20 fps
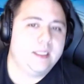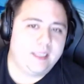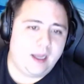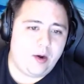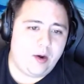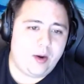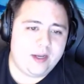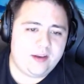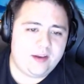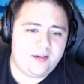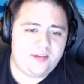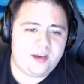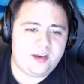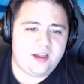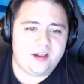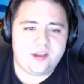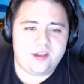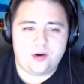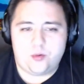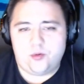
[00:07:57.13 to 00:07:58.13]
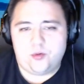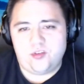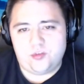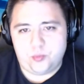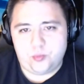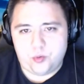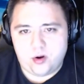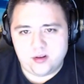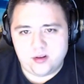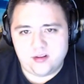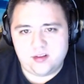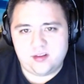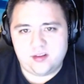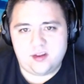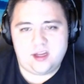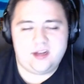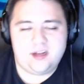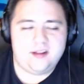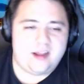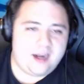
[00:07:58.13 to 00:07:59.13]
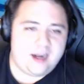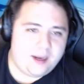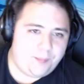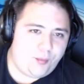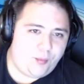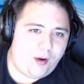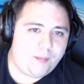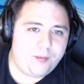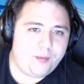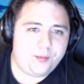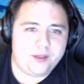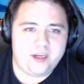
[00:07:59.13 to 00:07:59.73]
Now, I did say that there was one thing that I probably